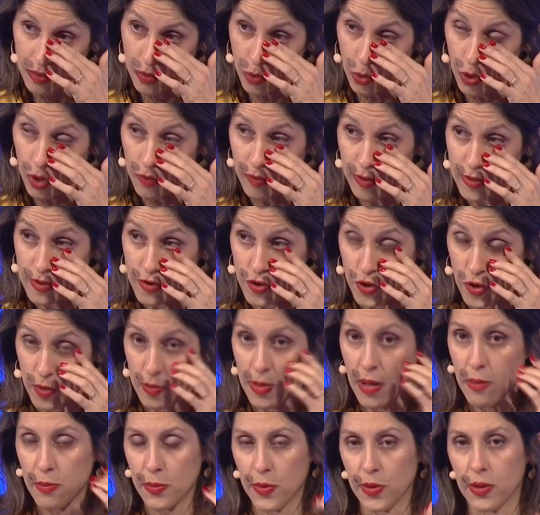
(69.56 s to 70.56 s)
all of us to
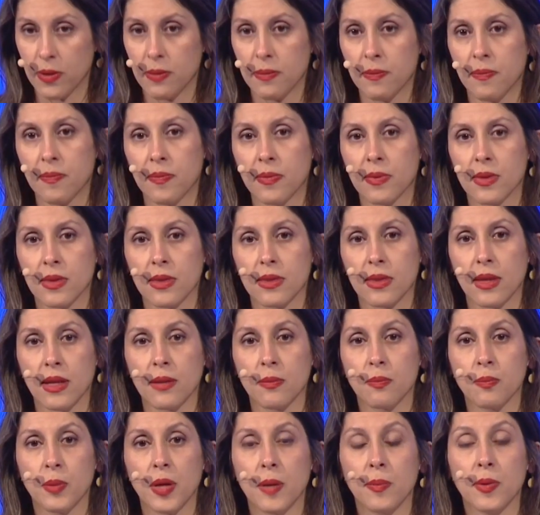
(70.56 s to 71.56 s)
remember
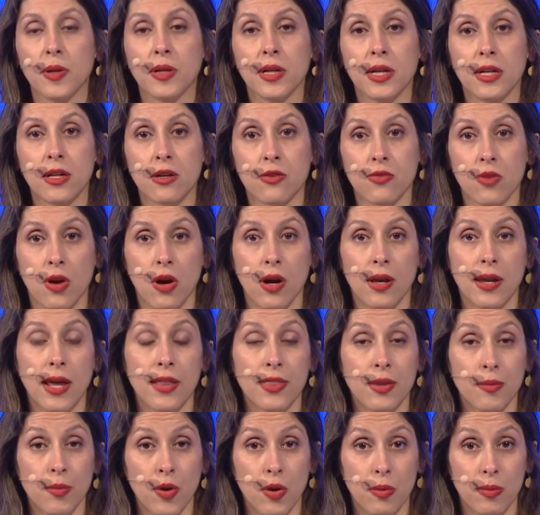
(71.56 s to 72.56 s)
that people in Iran
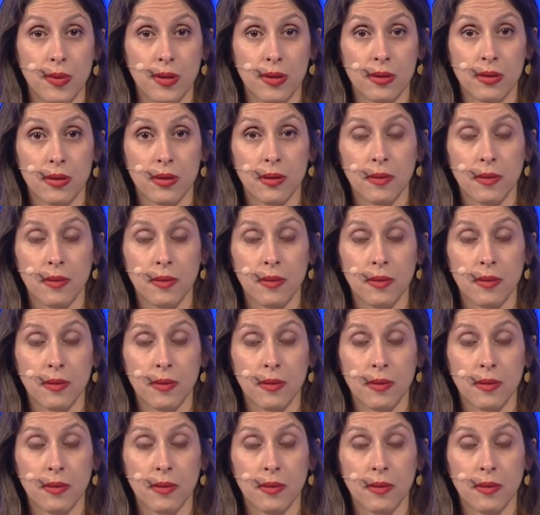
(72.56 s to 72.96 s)
at the moment,